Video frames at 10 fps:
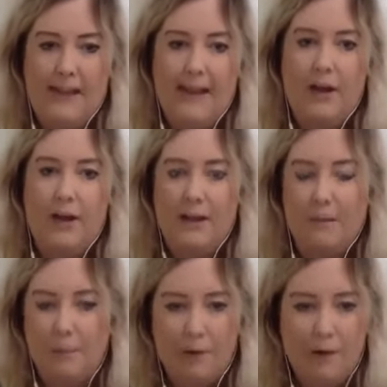They look at their
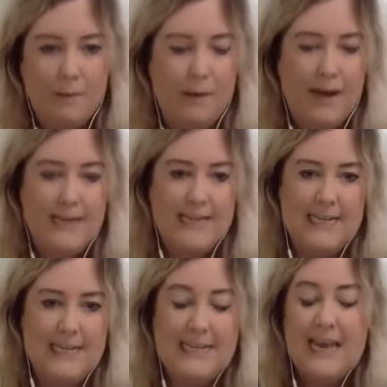employment
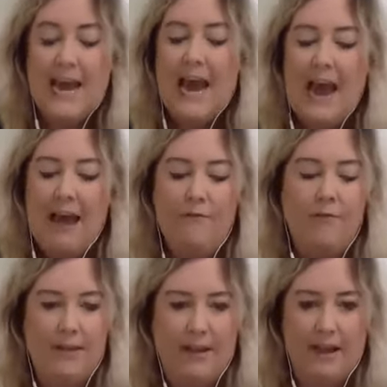practices,
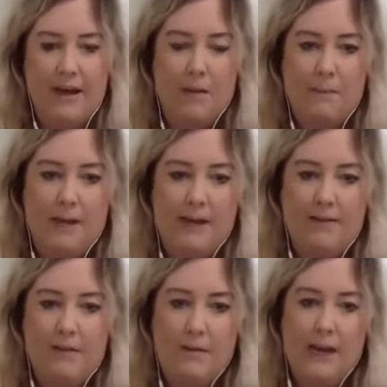everything that company is
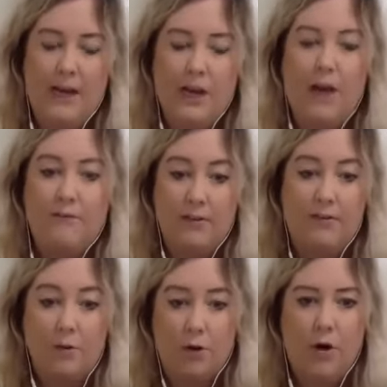doing. And you have to
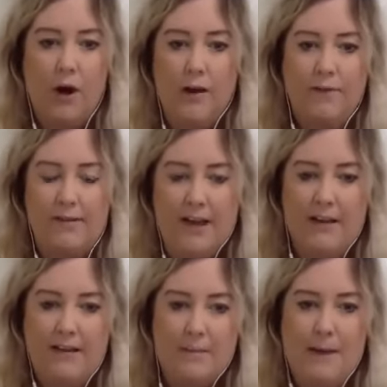score over a
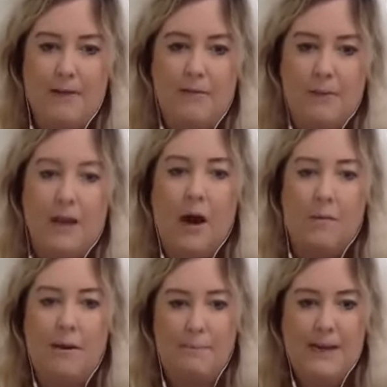certain amount to
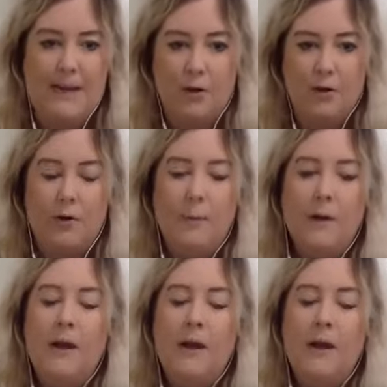become a B Corp.